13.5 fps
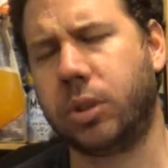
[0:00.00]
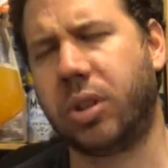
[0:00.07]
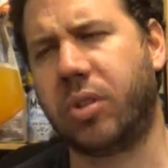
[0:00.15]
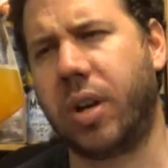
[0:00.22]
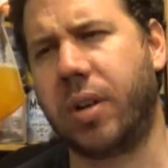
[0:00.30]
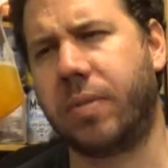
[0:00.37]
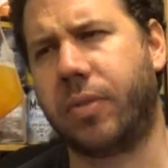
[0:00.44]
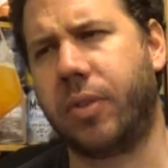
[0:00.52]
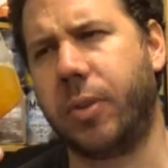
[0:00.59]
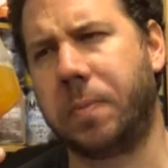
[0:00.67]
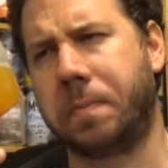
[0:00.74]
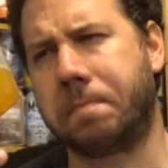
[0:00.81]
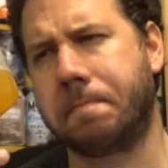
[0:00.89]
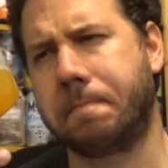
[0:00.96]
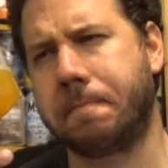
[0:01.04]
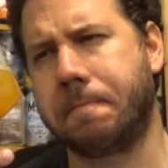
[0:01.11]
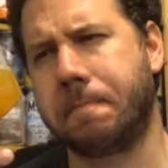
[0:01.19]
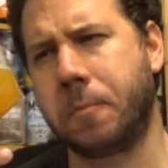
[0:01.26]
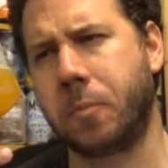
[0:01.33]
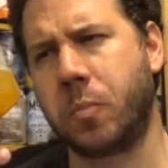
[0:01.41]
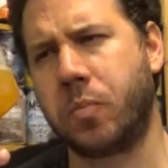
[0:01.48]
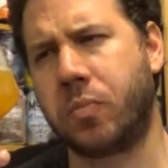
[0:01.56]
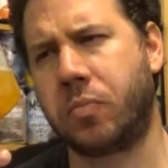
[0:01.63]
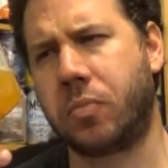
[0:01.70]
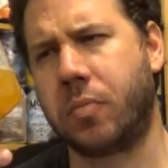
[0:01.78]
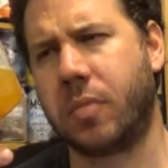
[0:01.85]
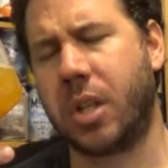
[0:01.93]
grapefruit,
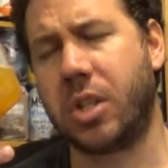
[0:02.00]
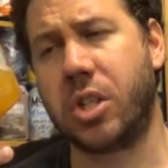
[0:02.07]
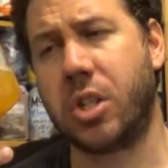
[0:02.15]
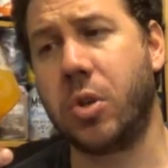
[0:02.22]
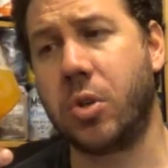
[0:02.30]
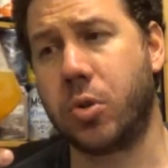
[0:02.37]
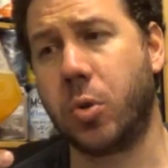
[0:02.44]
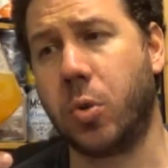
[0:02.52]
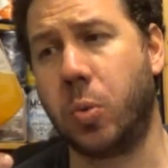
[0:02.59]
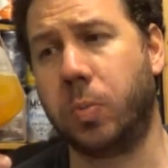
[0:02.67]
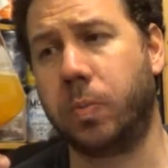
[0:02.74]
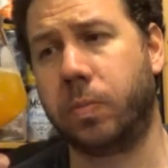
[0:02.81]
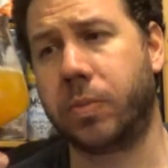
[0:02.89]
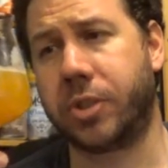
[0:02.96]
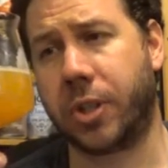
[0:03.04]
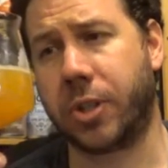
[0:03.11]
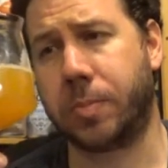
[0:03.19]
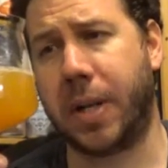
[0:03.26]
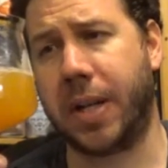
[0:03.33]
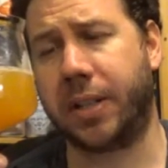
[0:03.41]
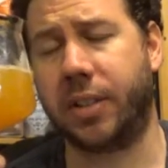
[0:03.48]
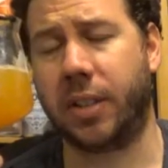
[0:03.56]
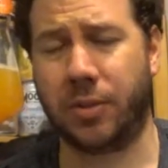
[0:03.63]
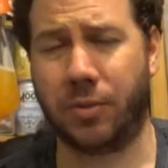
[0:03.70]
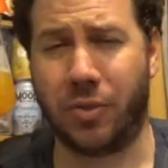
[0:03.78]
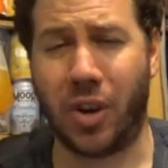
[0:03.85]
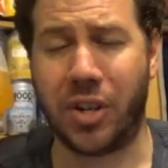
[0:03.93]
the usual suspect.
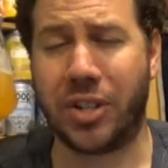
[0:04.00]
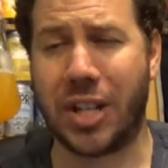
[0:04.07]
It's very